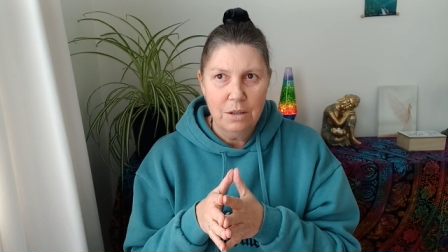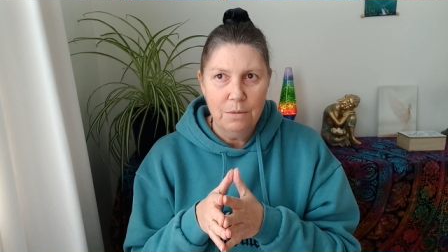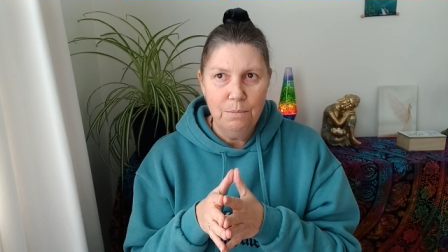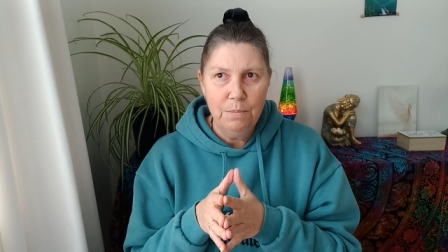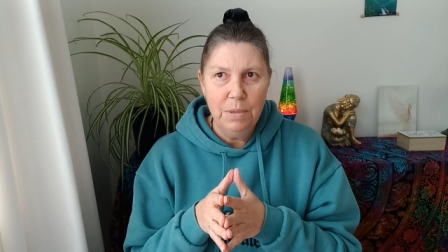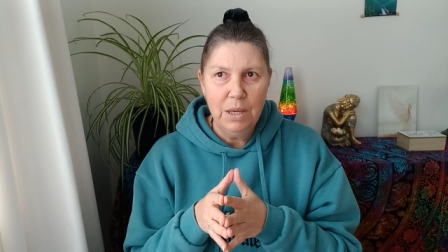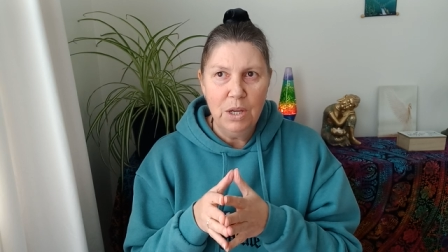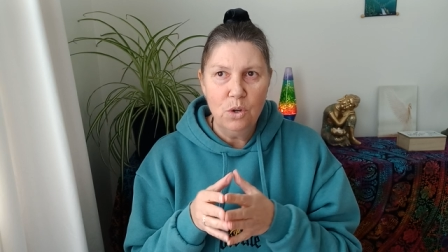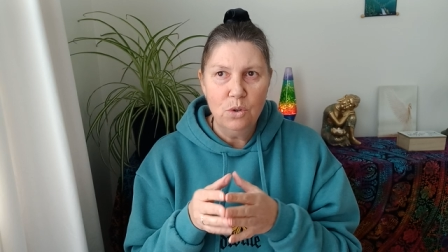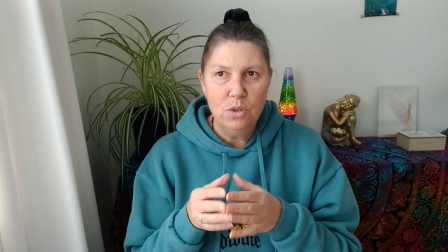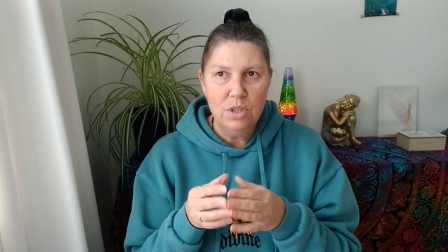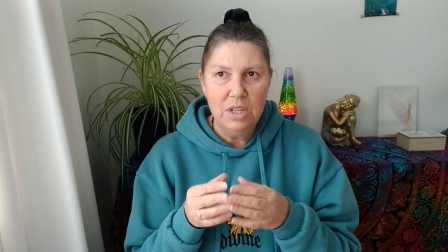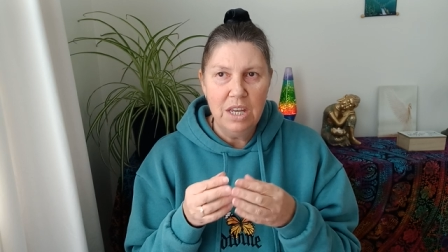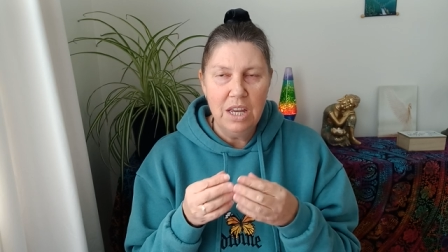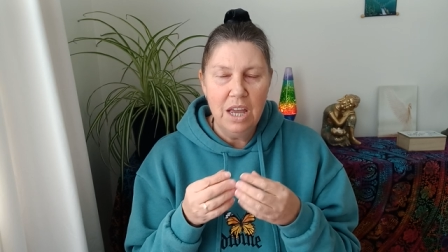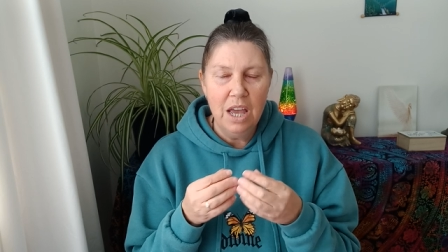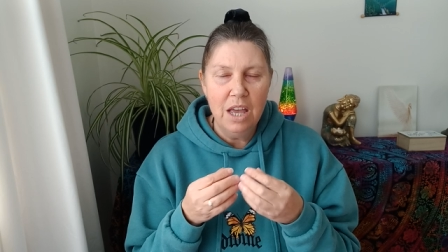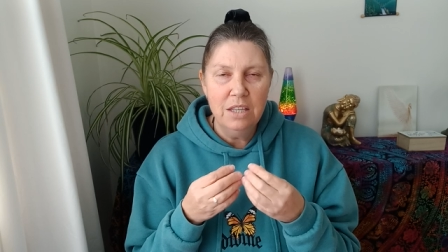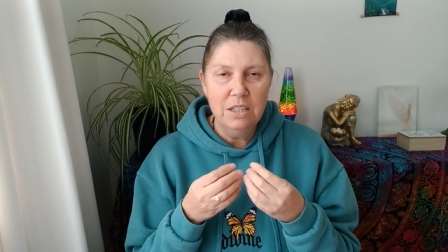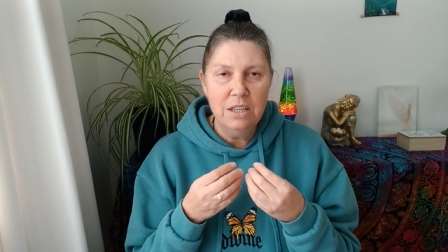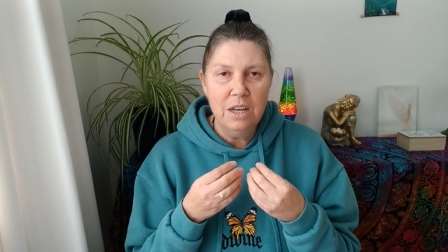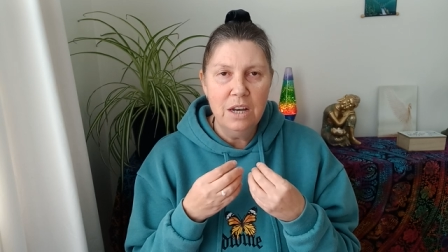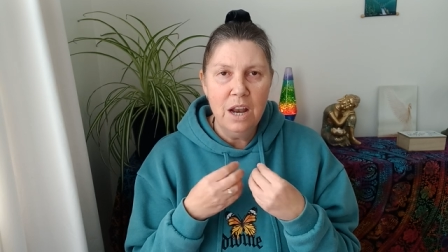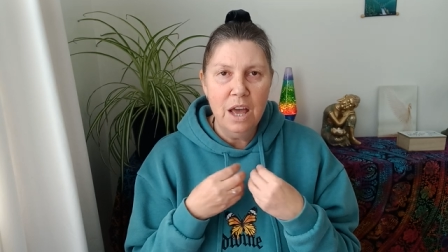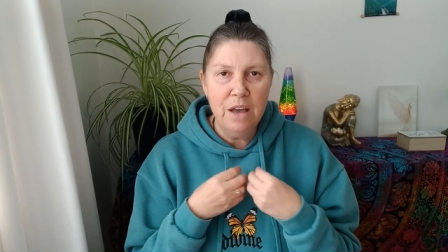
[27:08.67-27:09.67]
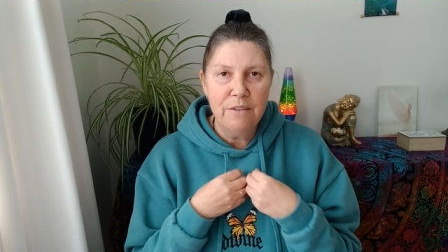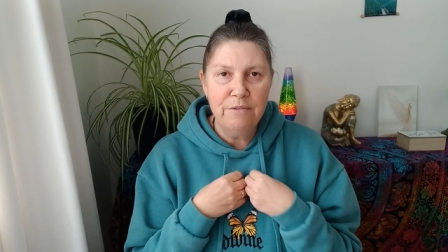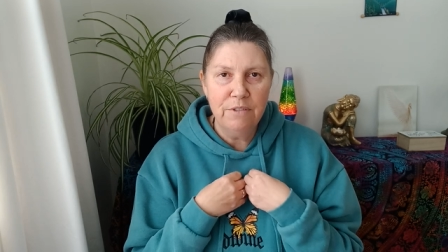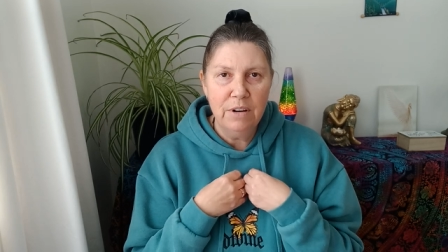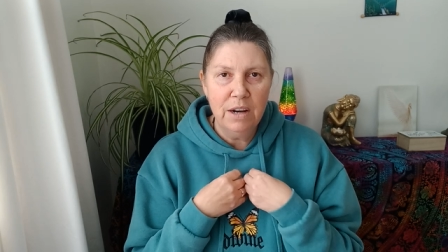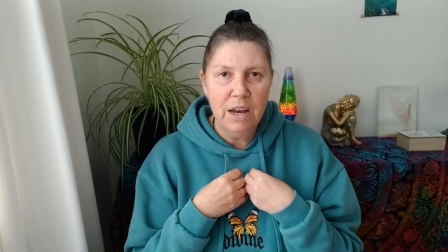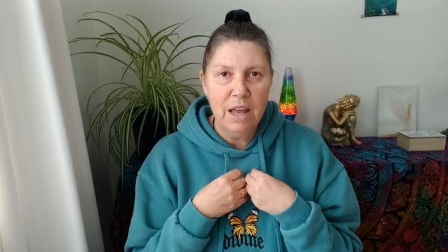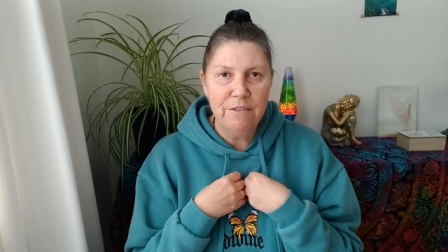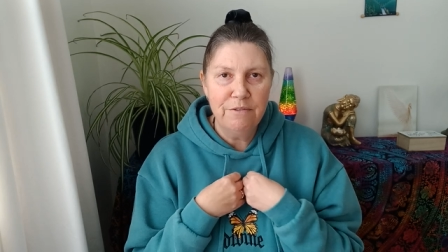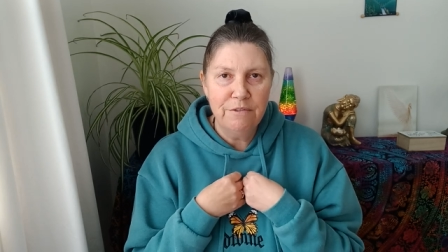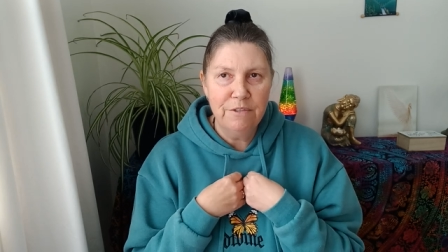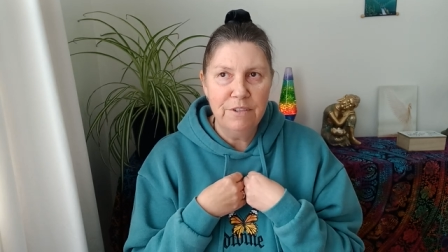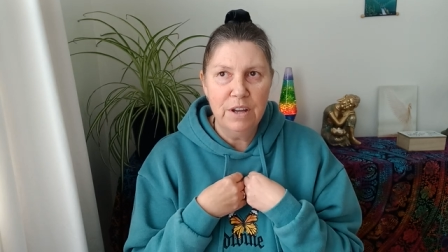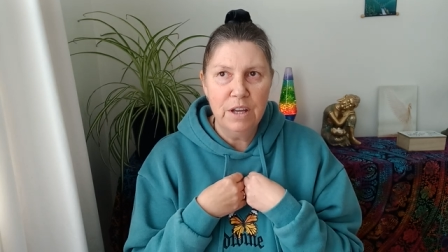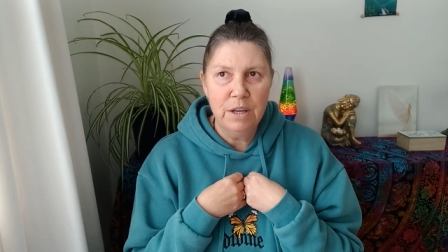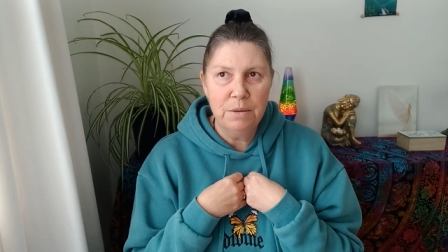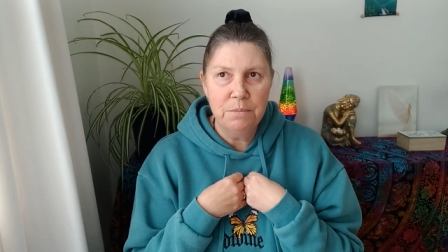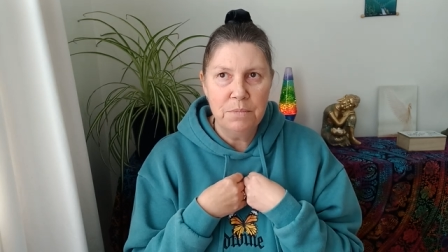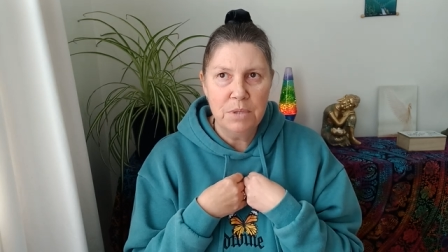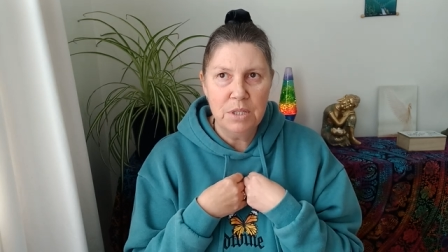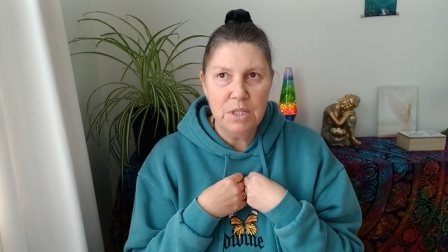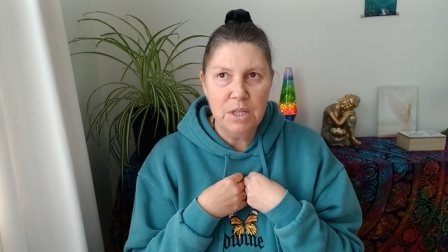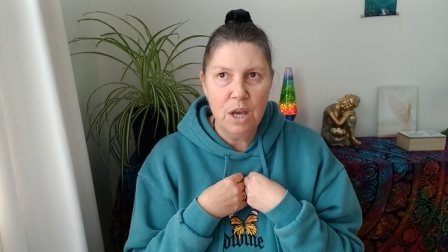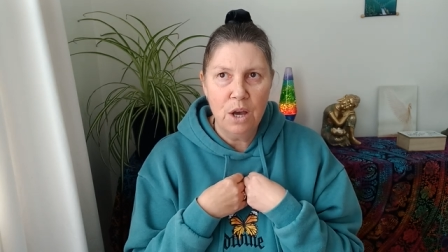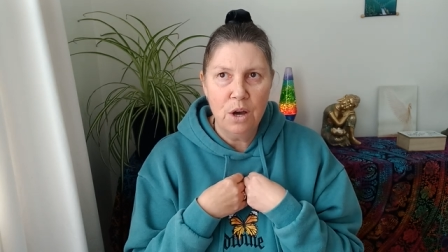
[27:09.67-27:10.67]
Because he has enough love for
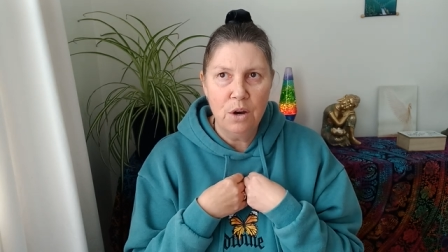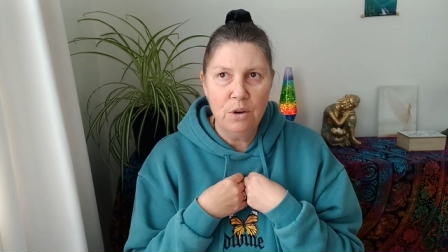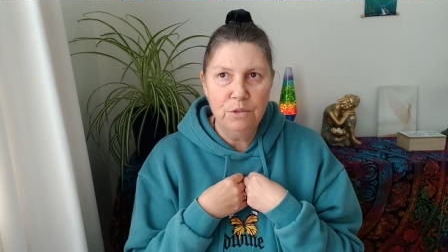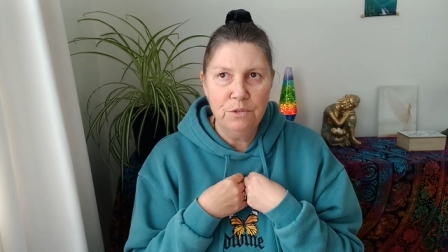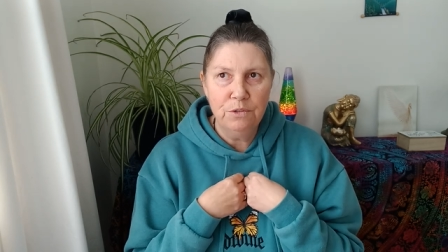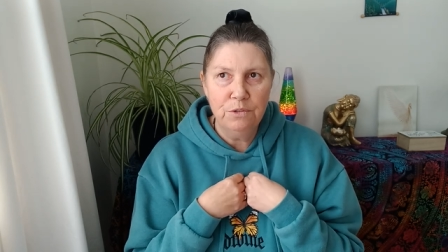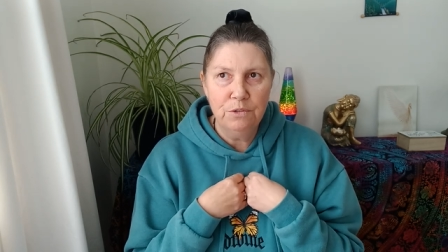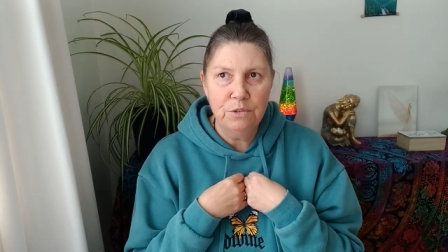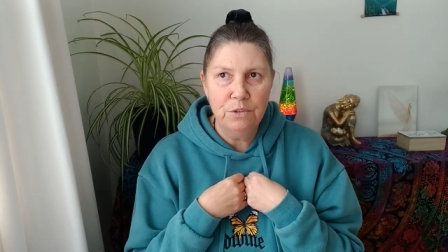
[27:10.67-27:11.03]
himself